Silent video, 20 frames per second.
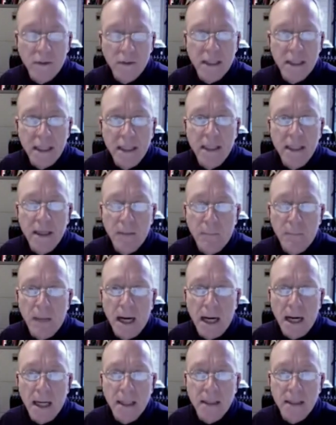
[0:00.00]
in their
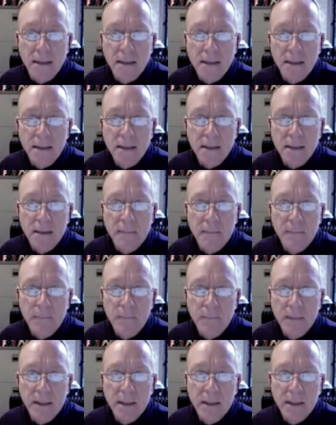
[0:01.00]
minds.
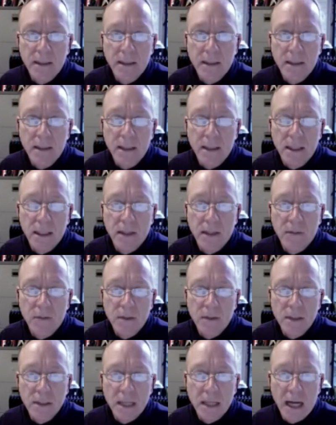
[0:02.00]
In other
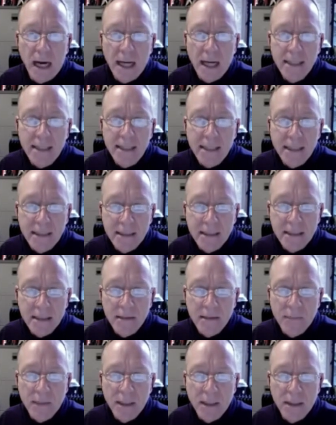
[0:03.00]
words, I take this to
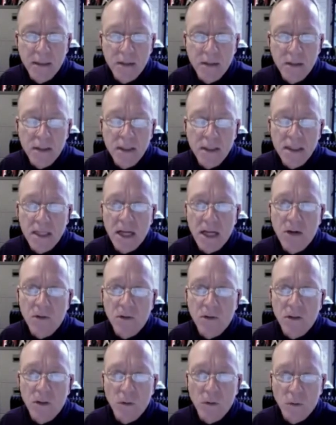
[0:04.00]
mean Jesus not
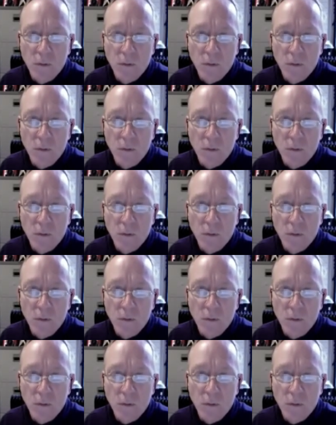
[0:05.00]
only knew